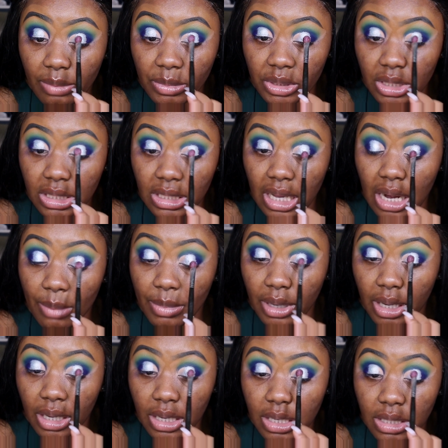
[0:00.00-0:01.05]
Let me just say that,
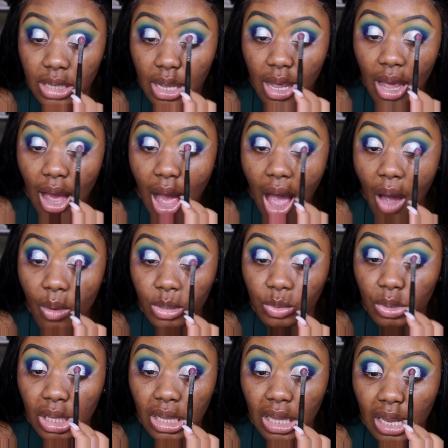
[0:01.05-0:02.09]
because I always
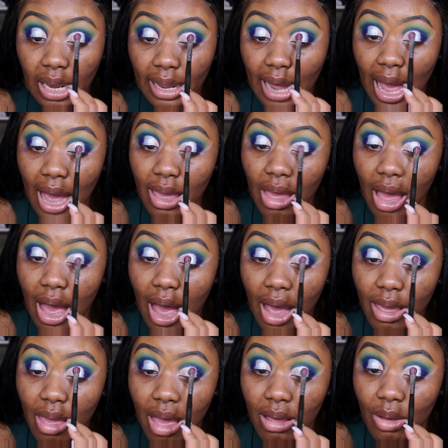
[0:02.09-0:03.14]
really look like, how
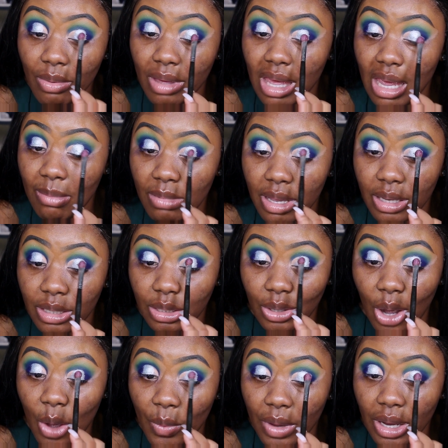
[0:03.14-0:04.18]
y'all gonna keep this
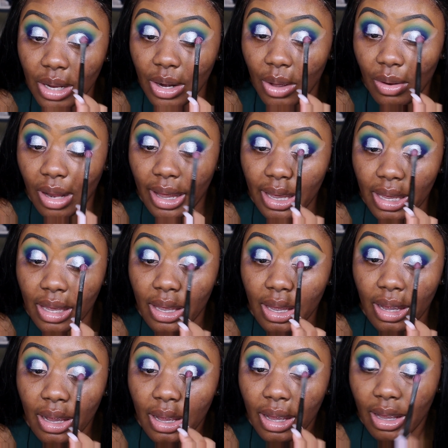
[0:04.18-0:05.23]
going, you know, like,
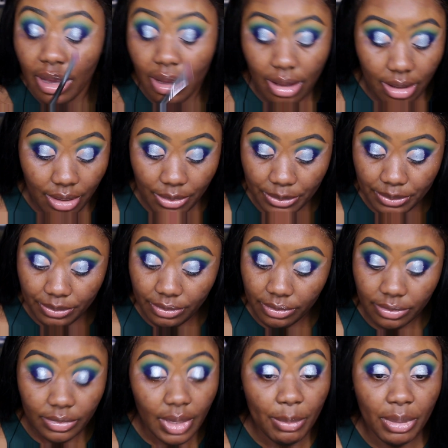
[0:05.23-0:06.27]

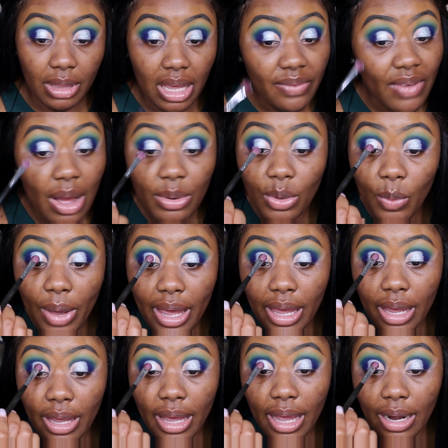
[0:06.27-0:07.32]
but they found a
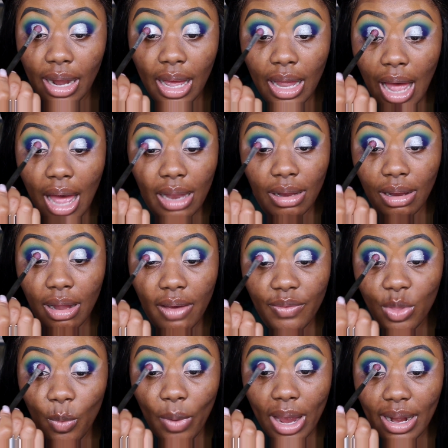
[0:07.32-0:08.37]
way, and I
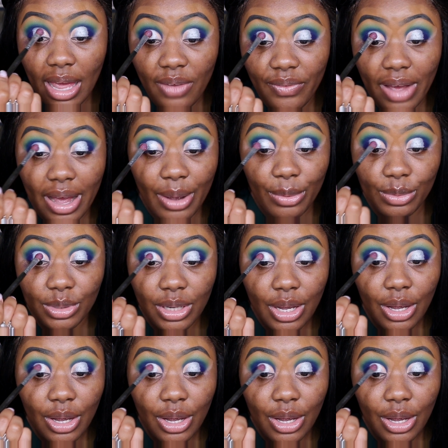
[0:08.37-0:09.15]
love the way they found.